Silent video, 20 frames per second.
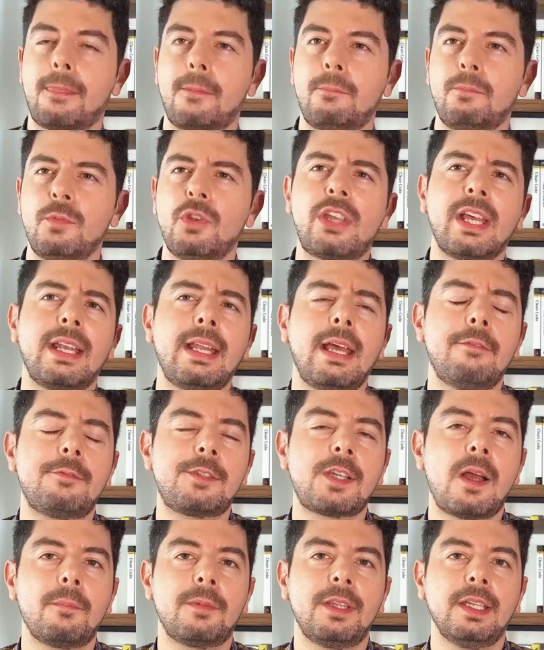You can have
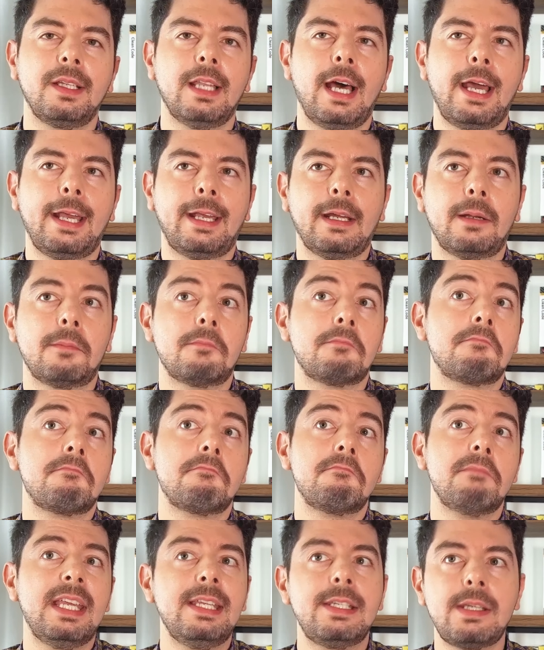something like
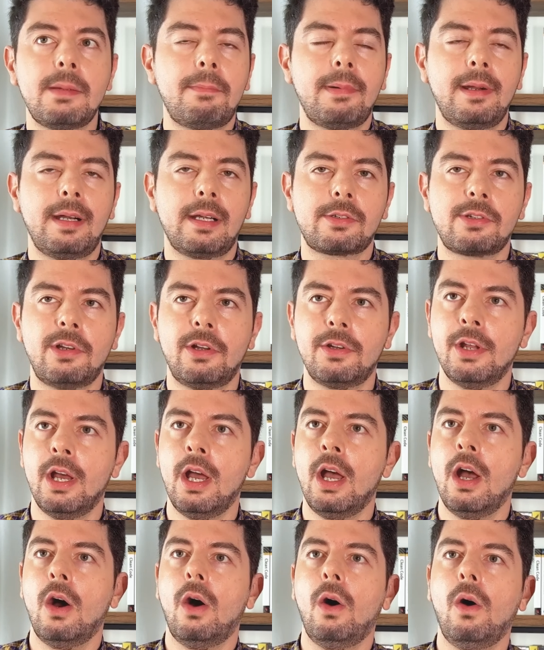is a person,
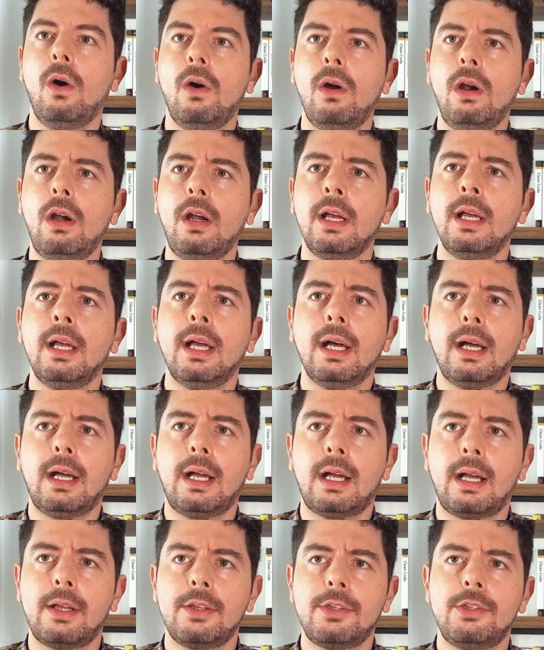or
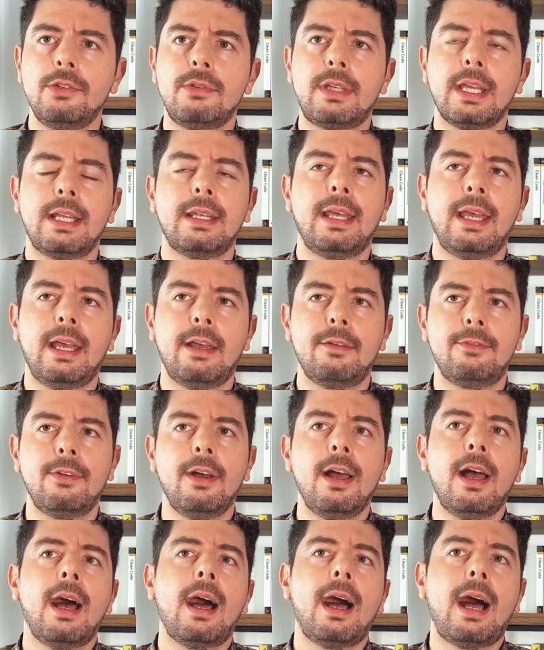you can have
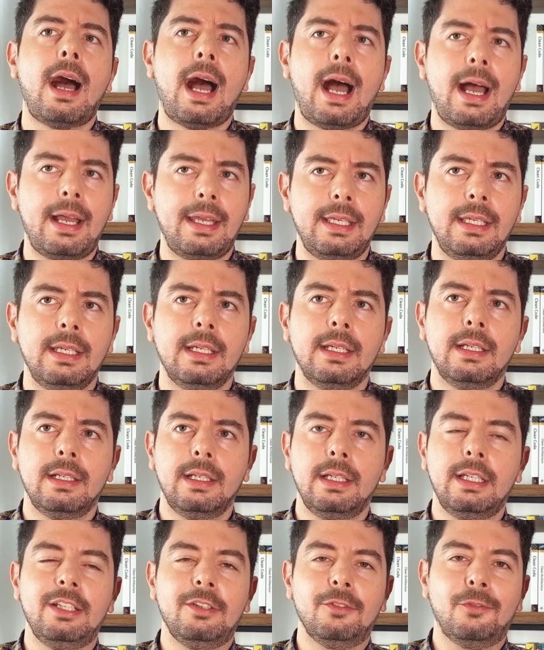I
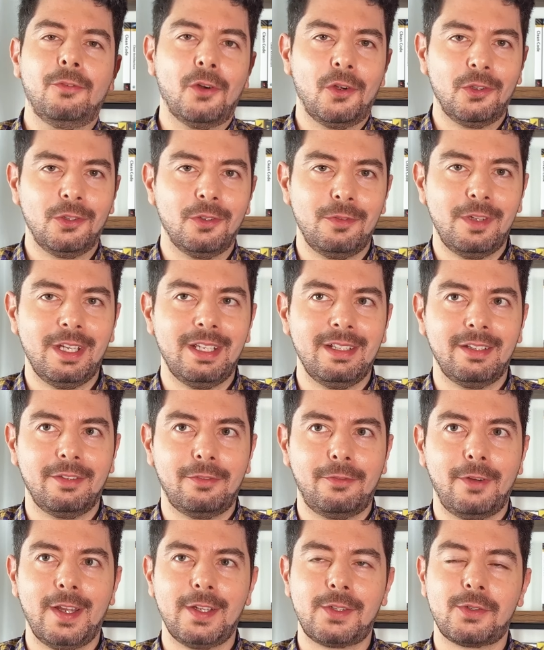in front of the
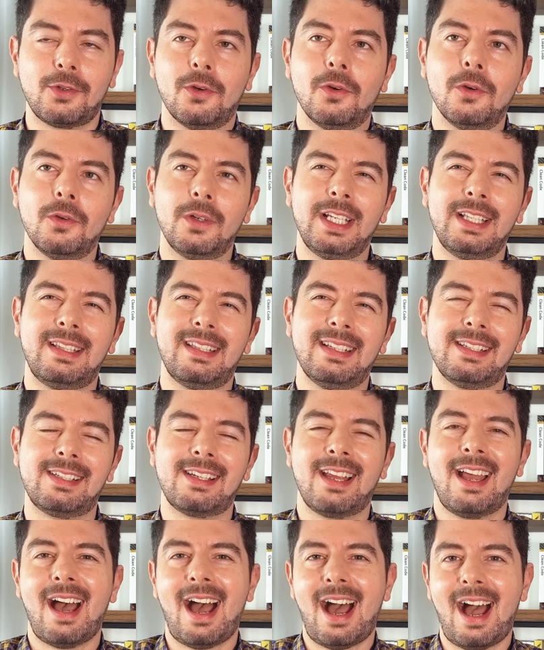interface, so it
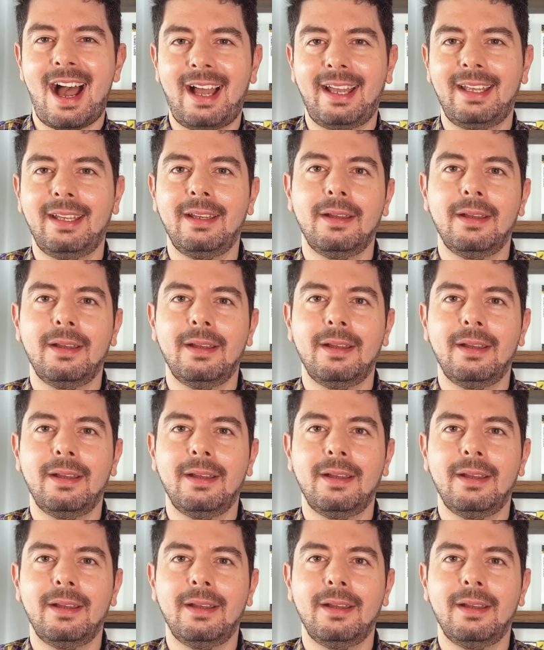is I